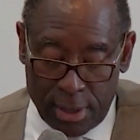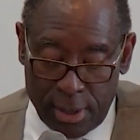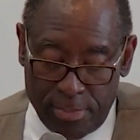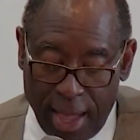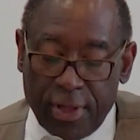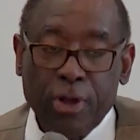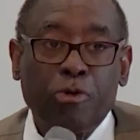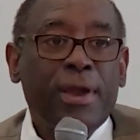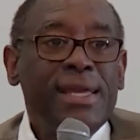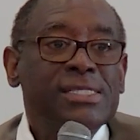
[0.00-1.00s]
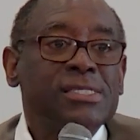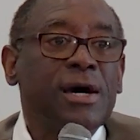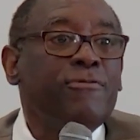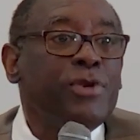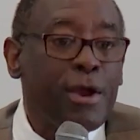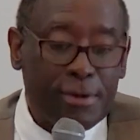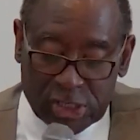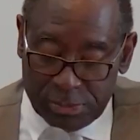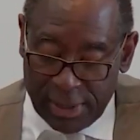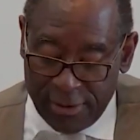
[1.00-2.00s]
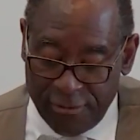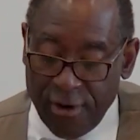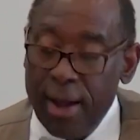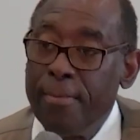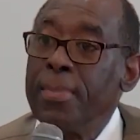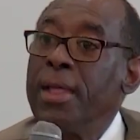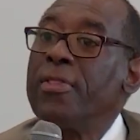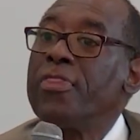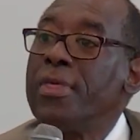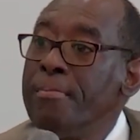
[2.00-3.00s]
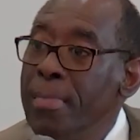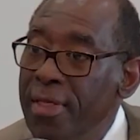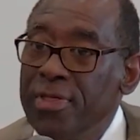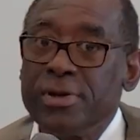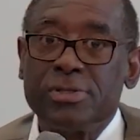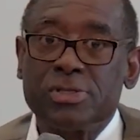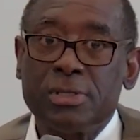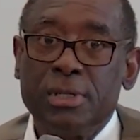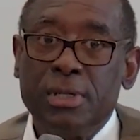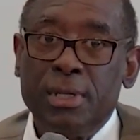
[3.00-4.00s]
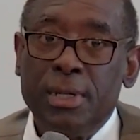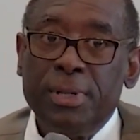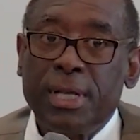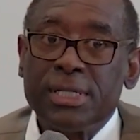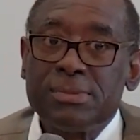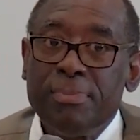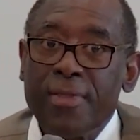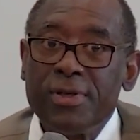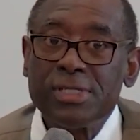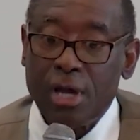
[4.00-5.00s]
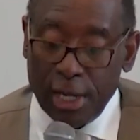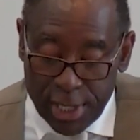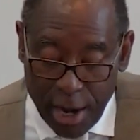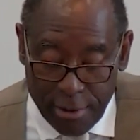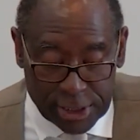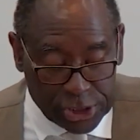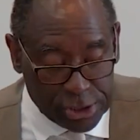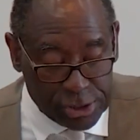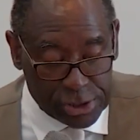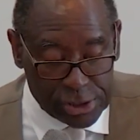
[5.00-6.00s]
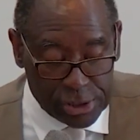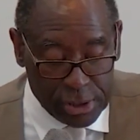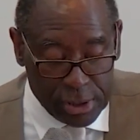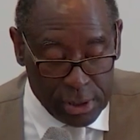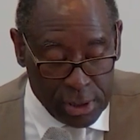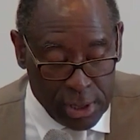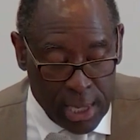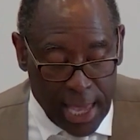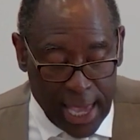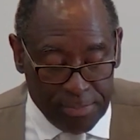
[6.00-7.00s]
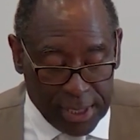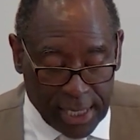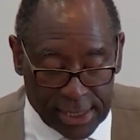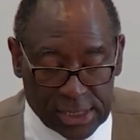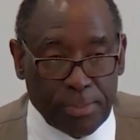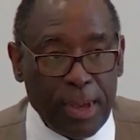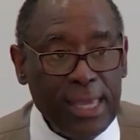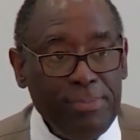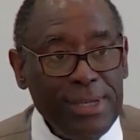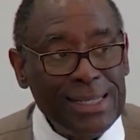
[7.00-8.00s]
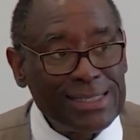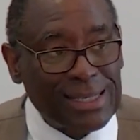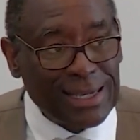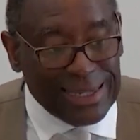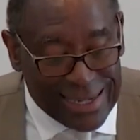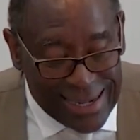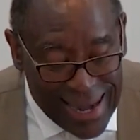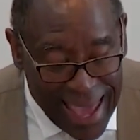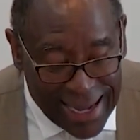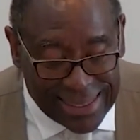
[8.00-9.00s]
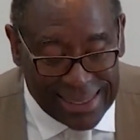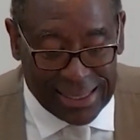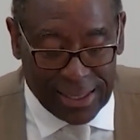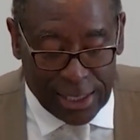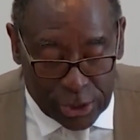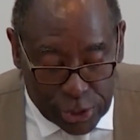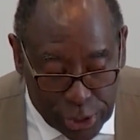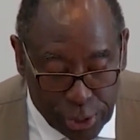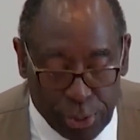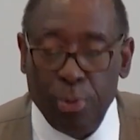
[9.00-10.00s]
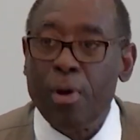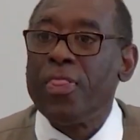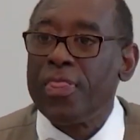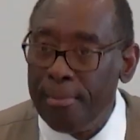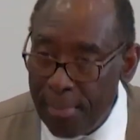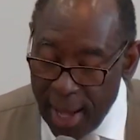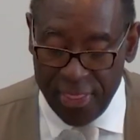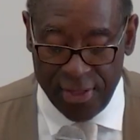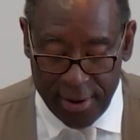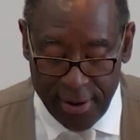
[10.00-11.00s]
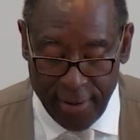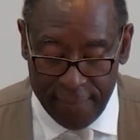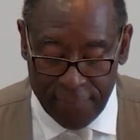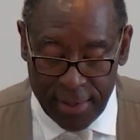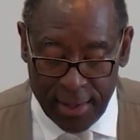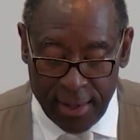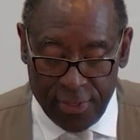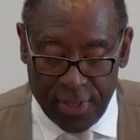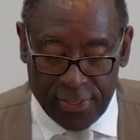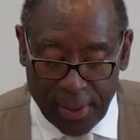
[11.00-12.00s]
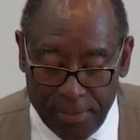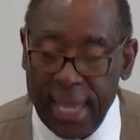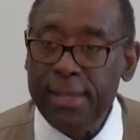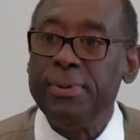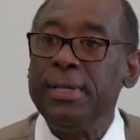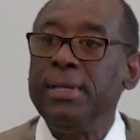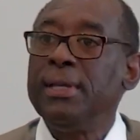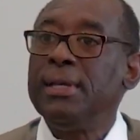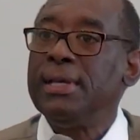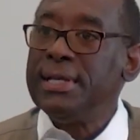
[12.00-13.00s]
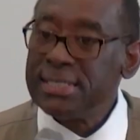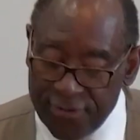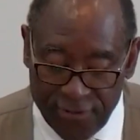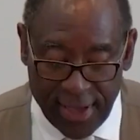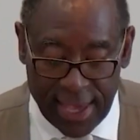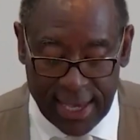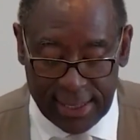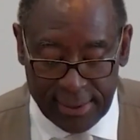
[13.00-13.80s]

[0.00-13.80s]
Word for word: by the grace of nourishment from the mothers, because mothers are nourishers. And because the baby is connected to the mother, then the baby is fed.